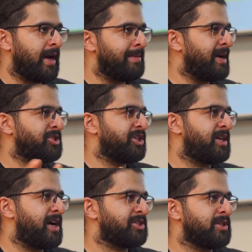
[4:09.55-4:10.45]
image
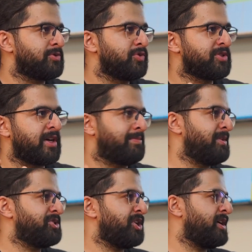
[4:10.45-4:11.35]
generation tools like
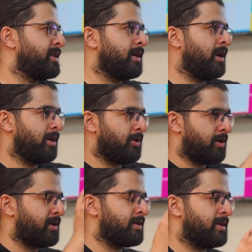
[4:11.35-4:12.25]
Midjourney, Dolly,
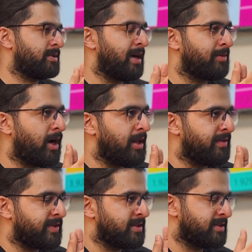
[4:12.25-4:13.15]
or some kind
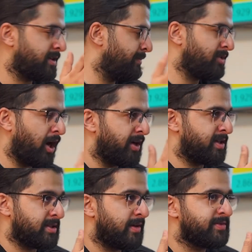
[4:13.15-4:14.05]
of some other
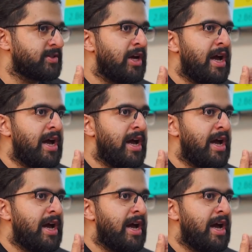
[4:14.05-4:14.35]
stuffs.